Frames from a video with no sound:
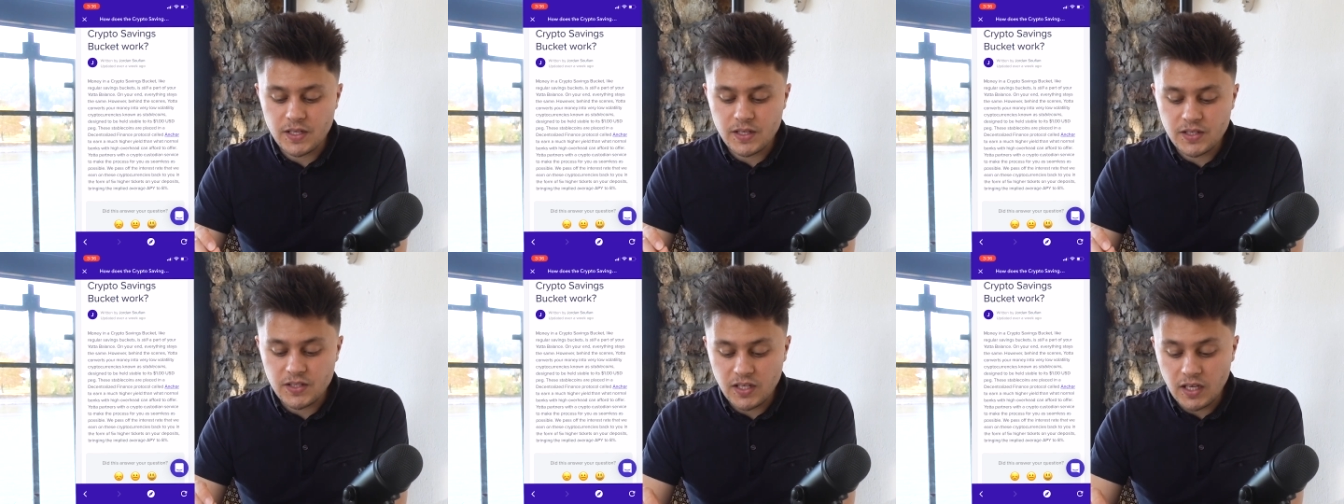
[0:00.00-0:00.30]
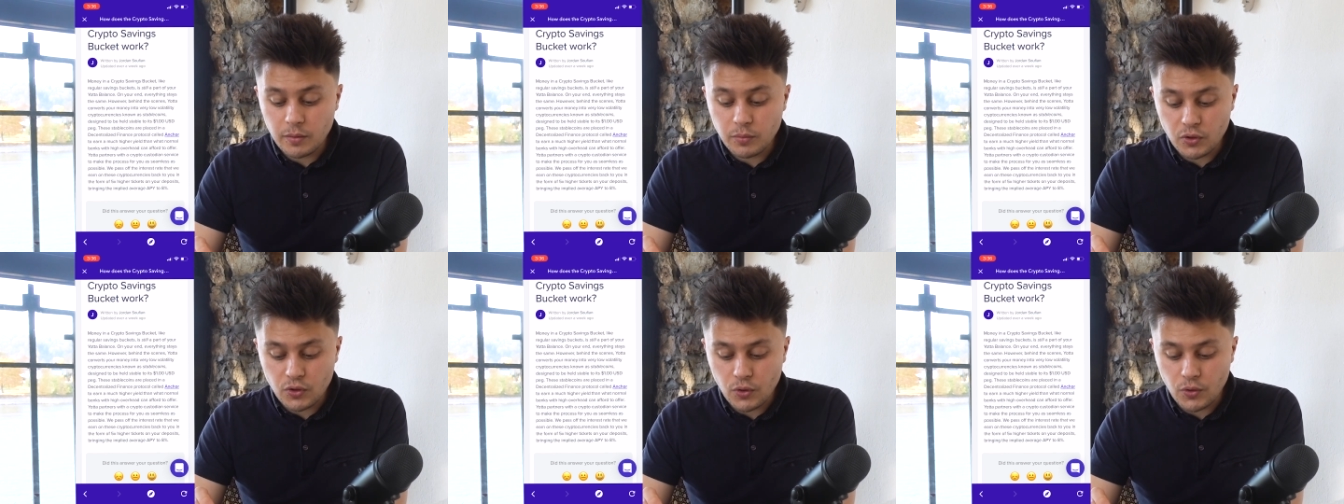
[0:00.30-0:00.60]

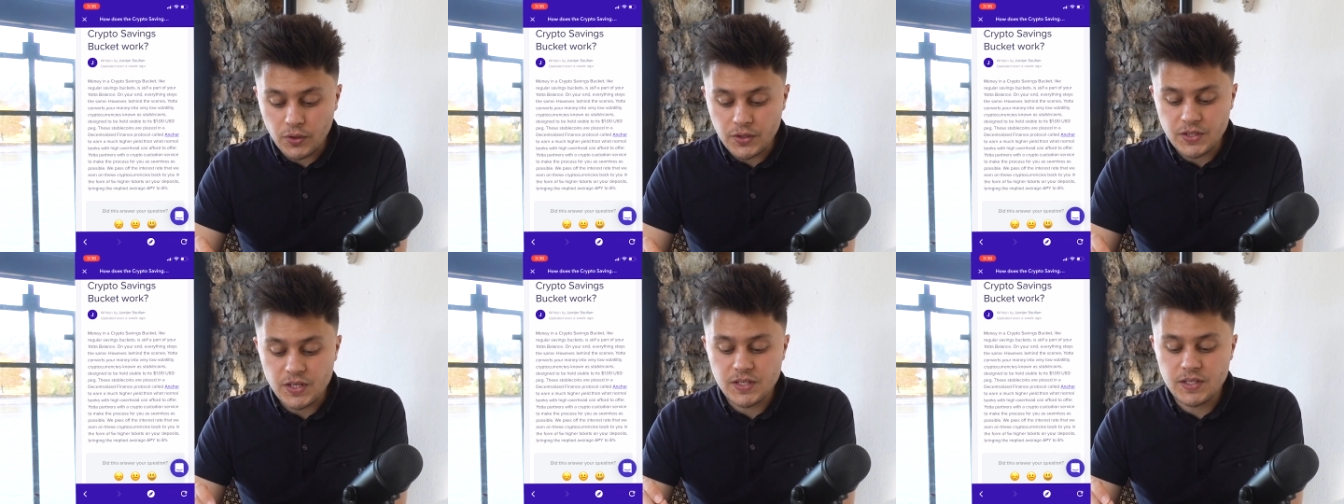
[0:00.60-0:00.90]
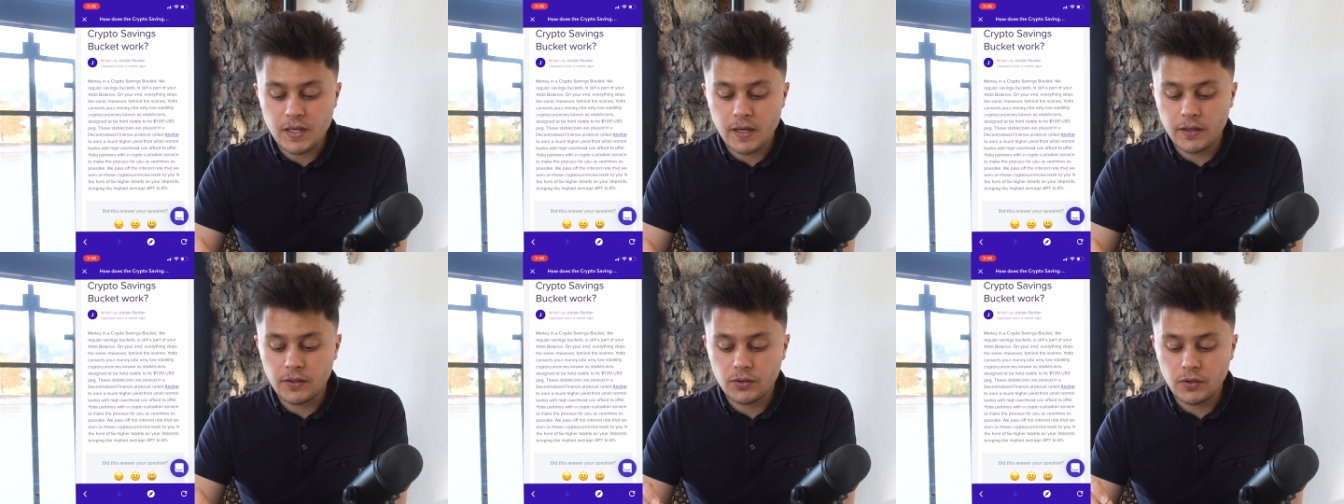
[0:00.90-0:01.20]
stablecoins
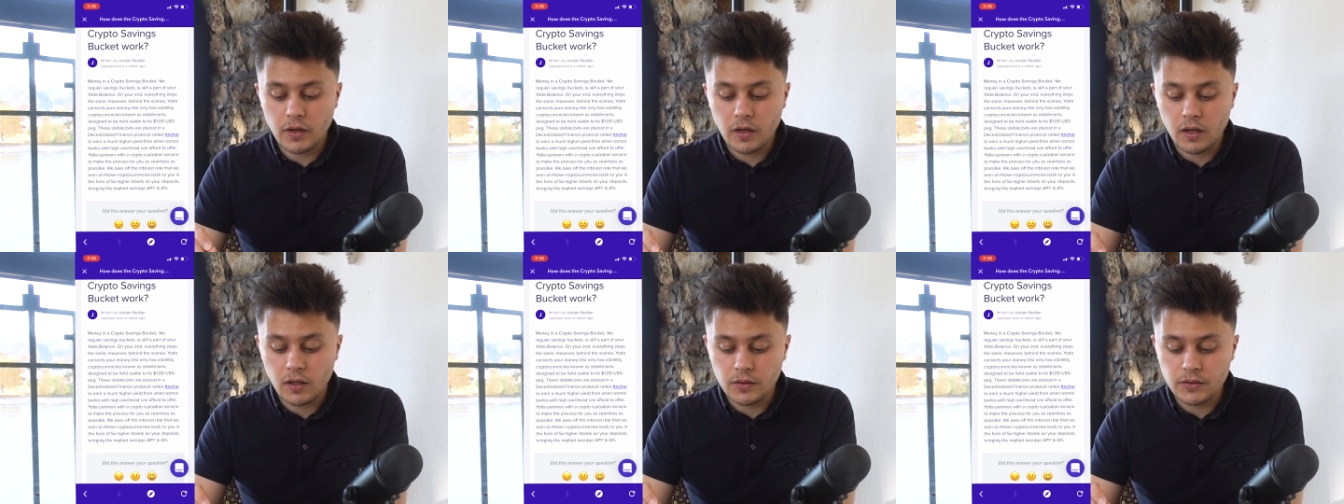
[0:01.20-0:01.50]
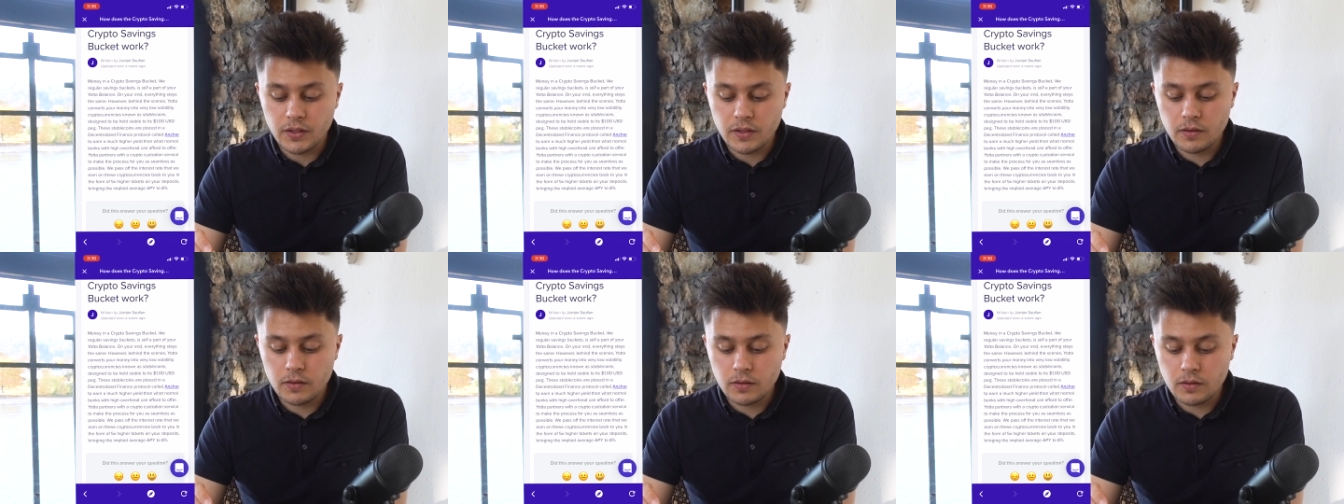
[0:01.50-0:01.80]
designed
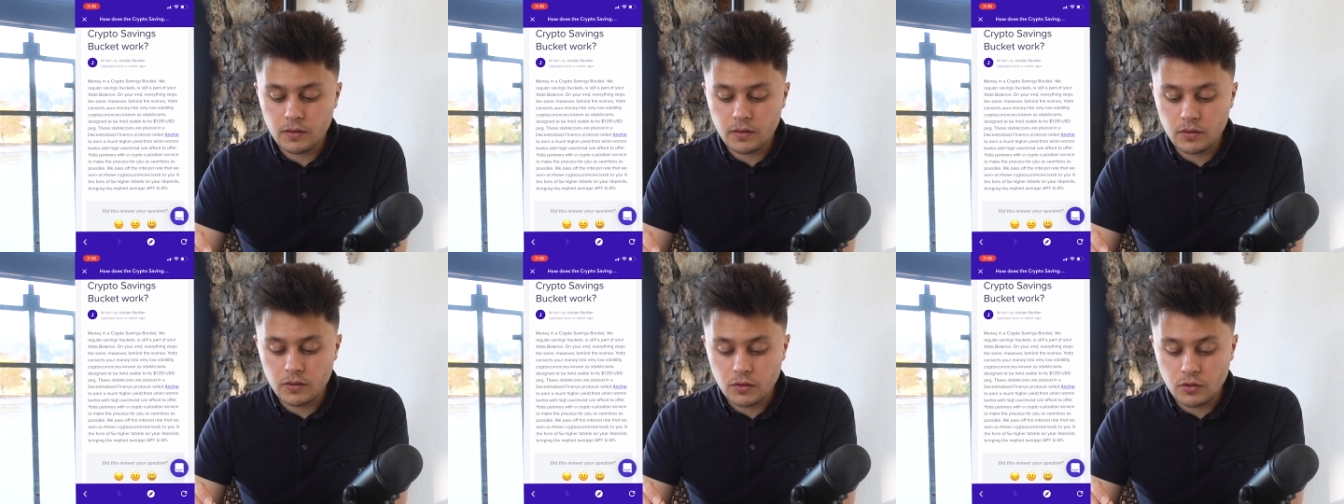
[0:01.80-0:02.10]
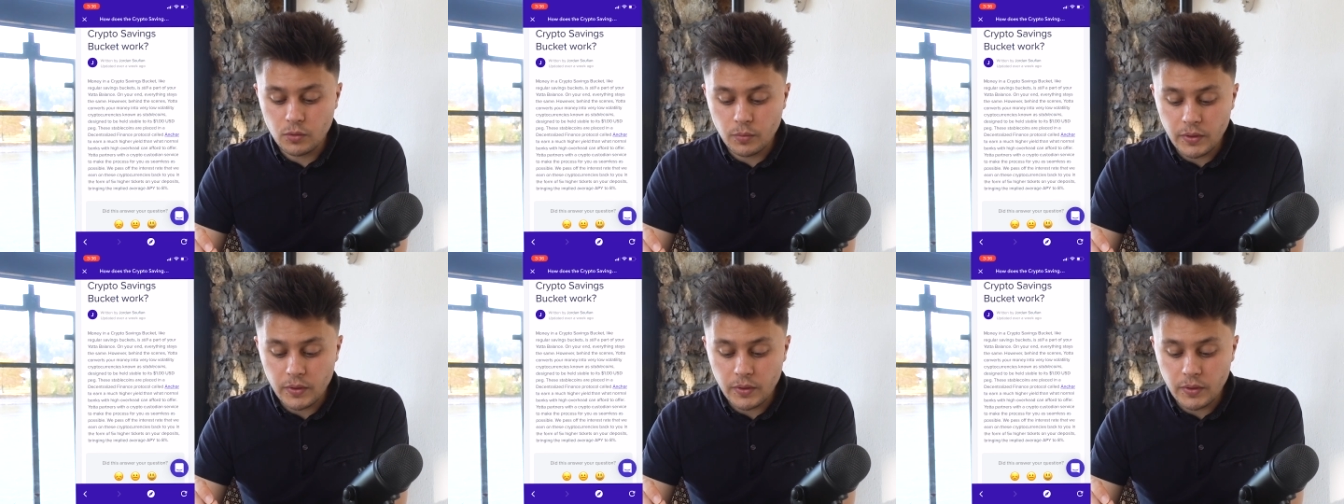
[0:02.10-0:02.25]
to